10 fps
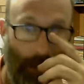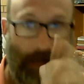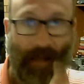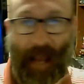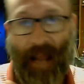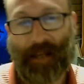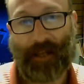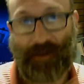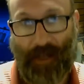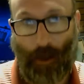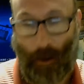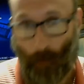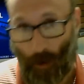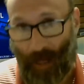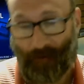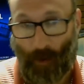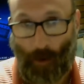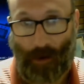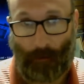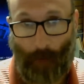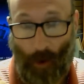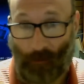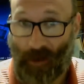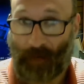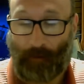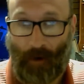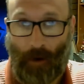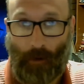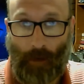Now, how do you tell, and we'll have a look at my Rear Pro